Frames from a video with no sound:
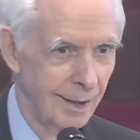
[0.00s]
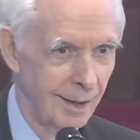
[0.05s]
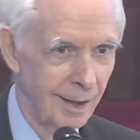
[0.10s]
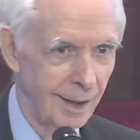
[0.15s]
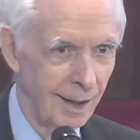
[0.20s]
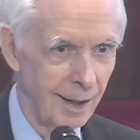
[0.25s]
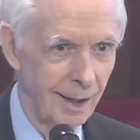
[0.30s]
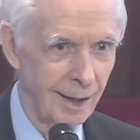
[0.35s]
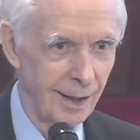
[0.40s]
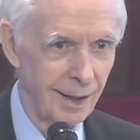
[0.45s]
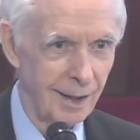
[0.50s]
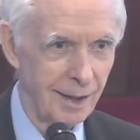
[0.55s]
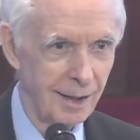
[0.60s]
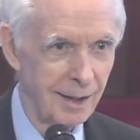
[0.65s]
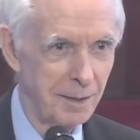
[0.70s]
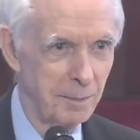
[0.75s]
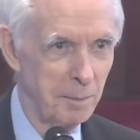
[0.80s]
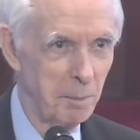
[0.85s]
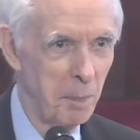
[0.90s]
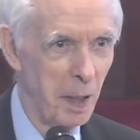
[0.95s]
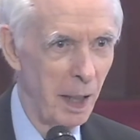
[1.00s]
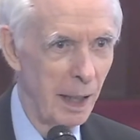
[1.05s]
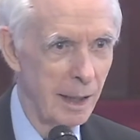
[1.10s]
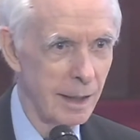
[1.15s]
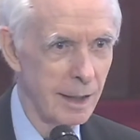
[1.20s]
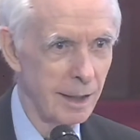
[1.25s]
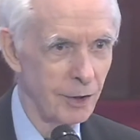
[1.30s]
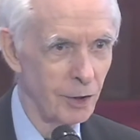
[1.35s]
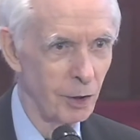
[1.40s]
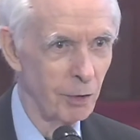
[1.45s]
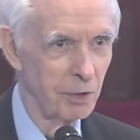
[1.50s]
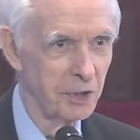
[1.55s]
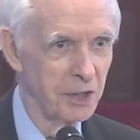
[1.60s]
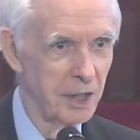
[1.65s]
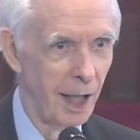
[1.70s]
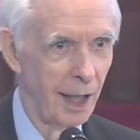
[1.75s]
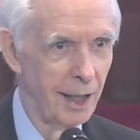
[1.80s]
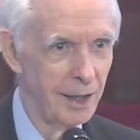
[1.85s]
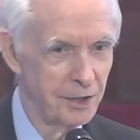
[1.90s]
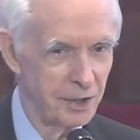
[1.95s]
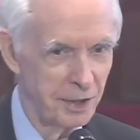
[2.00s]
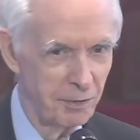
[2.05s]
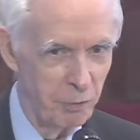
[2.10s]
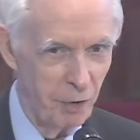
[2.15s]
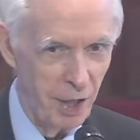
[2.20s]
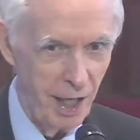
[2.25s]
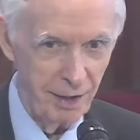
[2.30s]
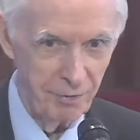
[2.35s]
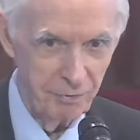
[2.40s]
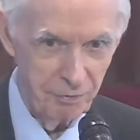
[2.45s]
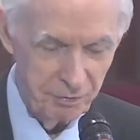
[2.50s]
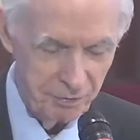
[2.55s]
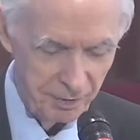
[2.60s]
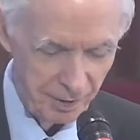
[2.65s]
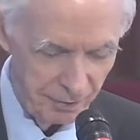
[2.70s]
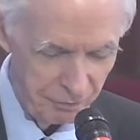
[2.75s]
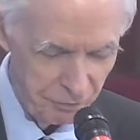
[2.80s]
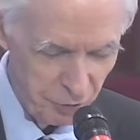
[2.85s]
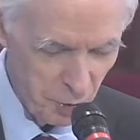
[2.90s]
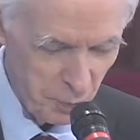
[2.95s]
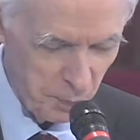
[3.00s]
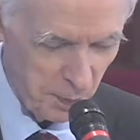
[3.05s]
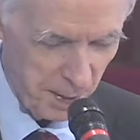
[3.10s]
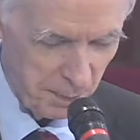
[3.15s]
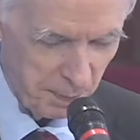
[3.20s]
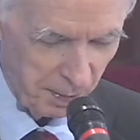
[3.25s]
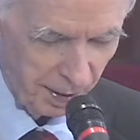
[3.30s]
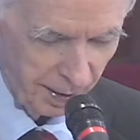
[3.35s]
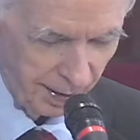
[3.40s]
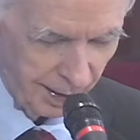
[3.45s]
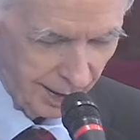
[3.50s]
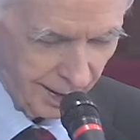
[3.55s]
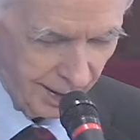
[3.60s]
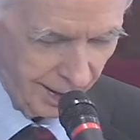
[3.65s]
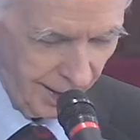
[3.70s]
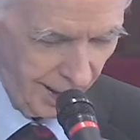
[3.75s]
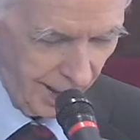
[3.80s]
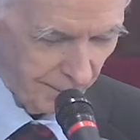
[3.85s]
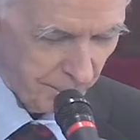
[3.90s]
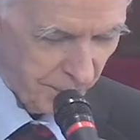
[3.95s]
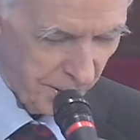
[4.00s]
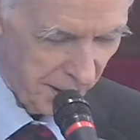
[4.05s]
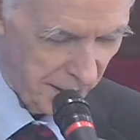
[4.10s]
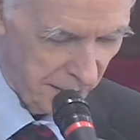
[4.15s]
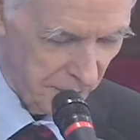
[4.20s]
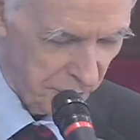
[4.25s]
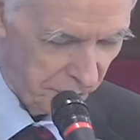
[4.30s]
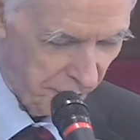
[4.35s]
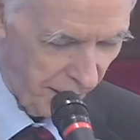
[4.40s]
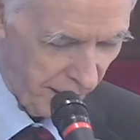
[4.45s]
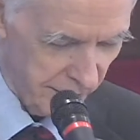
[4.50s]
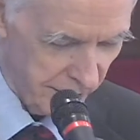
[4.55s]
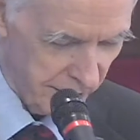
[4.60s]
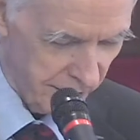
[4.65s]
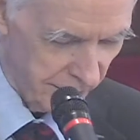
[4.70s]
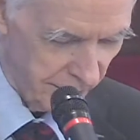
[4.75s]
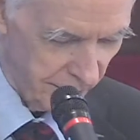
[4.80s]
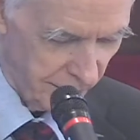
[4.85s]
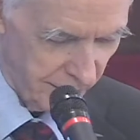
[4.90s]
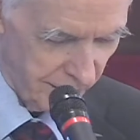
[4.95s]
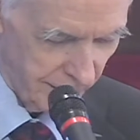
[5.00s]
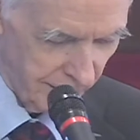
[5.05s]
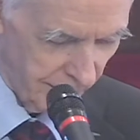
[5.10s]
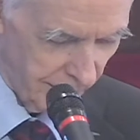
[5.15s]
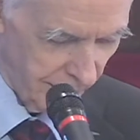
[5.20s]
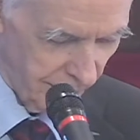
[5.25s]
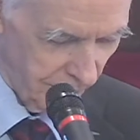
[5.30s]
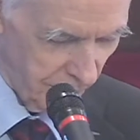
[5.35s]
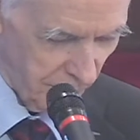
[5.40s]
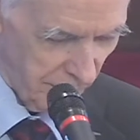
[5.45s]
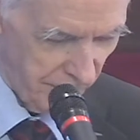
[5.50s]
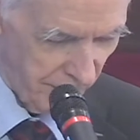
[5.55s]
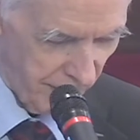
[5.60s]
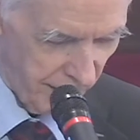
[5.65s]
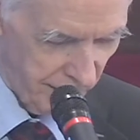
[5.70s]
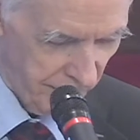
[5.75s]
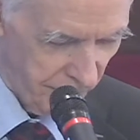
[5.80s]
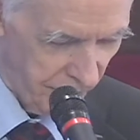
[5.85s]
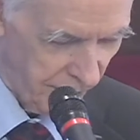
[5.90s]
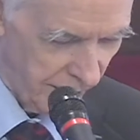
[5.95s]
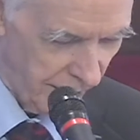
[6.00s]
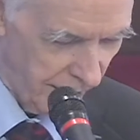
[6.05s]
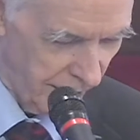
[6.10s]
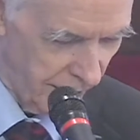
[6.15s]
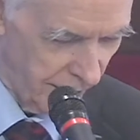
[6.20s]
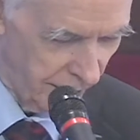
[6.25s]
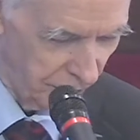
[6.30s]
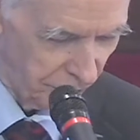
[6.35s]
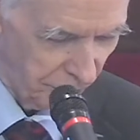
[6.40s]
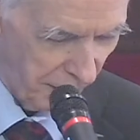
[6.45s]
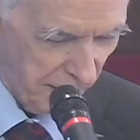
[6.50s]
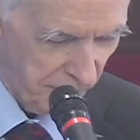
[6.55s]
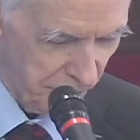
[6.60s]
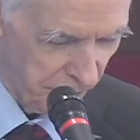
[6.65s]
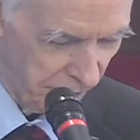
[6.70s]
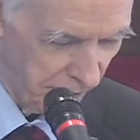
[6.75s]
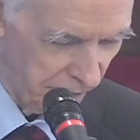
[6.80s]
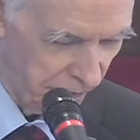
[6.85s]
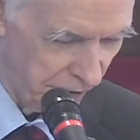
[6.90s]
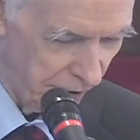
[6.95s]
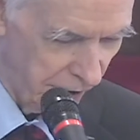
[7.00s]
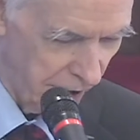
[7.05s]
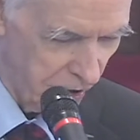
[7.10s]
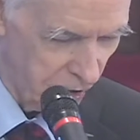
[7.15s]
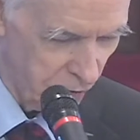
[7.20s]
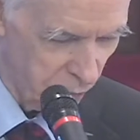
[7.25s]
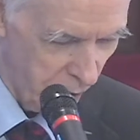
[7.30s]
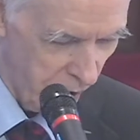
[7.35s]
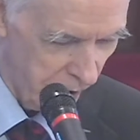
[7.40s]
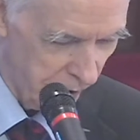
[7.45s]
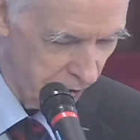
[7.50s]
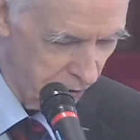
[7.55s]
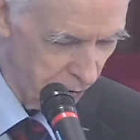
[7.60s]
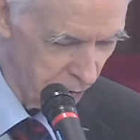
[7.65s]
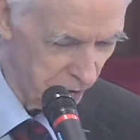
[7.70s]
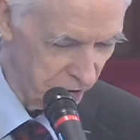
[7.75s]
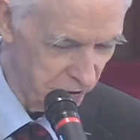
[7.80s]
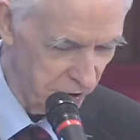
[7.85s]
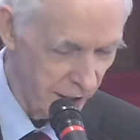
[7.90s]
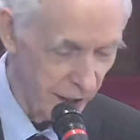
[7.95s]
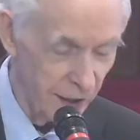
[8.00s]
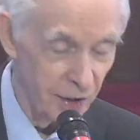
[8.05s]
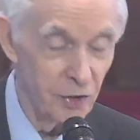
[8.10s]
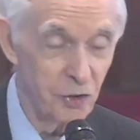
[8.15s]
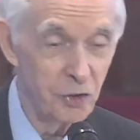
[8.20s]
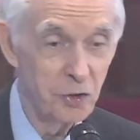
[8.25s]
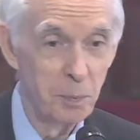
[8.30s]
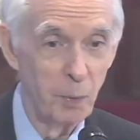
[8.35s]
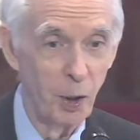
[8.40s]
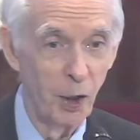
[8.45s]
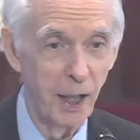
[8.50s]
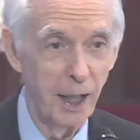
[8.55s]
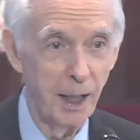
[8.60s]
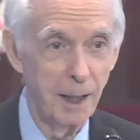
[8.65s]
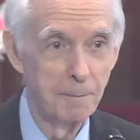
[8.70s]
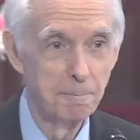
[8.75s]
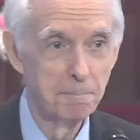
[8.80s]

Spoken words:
but it's always nice if we have a few people up near the front, and we're very, very grateful for each one who is here this morning.